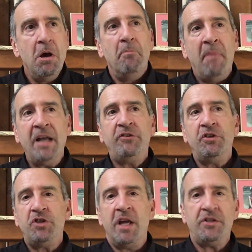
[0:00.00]
My
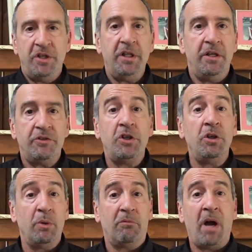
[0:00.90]
suggestion is to
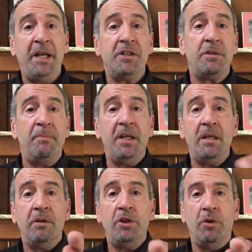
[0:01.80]
do it right is to
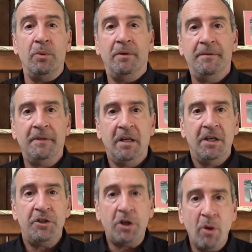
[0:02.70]
be you.
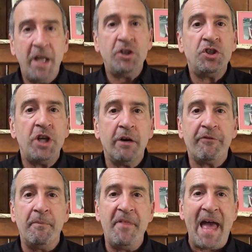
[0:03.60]
To go ahead and share
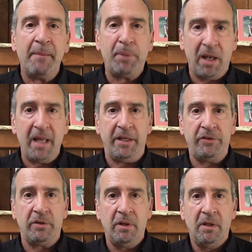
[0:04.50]
from that
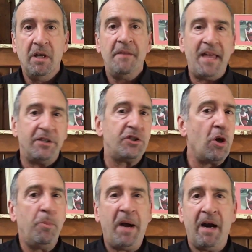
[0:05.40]
place that's
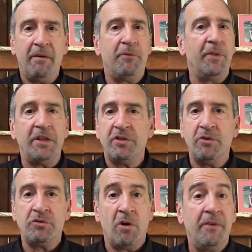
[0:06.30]
so powerful, that's so
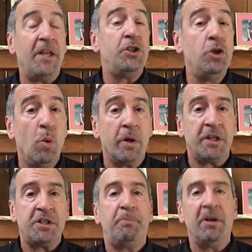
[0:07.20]
strong, that's your
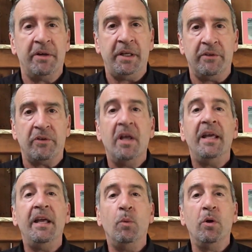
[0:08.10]
experience,
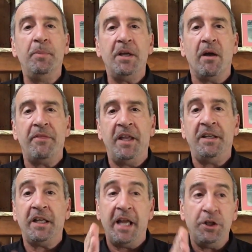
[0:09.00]
it will be
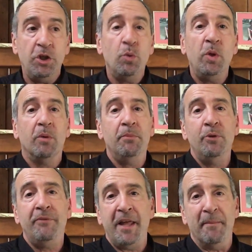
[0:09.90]
authentic and you will
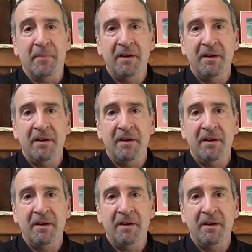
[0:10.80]
move them.